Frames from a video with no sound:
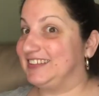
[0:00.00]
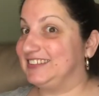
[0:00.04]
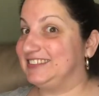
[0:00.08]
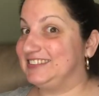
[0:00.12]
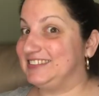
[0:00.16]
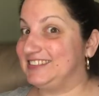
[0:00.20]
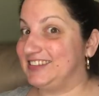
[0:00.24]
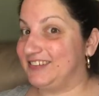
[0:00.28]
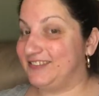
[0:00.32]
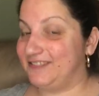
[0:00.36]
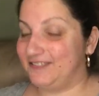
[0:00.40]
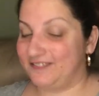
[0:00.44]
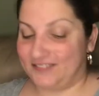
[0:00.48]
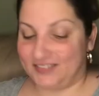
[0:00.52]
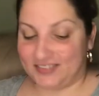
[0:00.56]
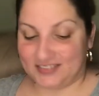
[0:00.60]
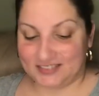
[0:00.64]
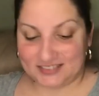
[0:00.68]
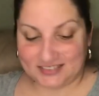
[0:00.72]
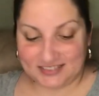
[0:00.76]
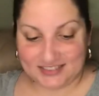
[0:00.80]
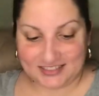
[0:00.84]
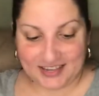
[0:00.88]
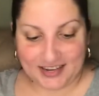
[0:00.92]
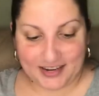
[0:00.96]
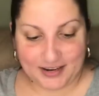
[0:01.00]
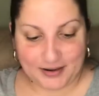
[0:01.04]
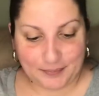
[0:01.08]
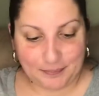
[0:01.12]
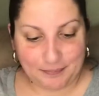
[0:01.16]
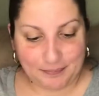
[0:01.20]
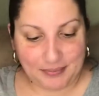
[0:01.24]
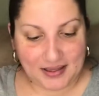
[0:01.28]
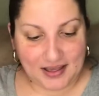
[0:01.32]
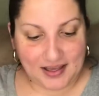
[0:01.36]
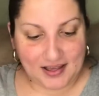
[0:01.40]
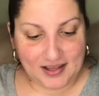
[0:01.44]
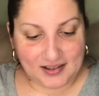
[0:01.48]
So it goes like a
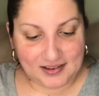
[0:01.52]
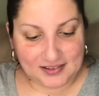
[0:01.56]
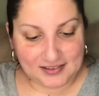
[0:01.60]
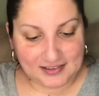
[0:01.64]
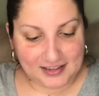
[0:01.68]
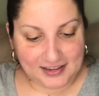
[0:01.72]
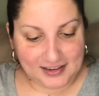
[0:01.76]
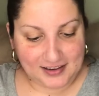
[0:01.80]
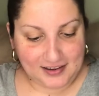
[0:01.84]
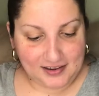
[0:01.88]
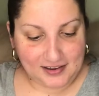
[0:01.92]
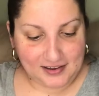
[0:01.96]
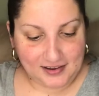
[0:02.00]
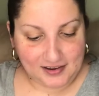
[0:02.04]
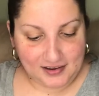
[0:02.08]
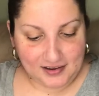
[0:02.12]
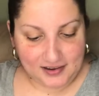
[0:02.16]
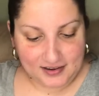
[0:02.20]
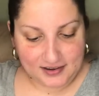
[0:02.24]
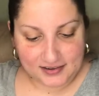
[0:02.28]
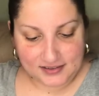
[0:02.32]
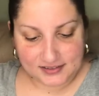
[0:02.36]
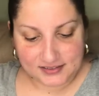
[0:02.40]
palette.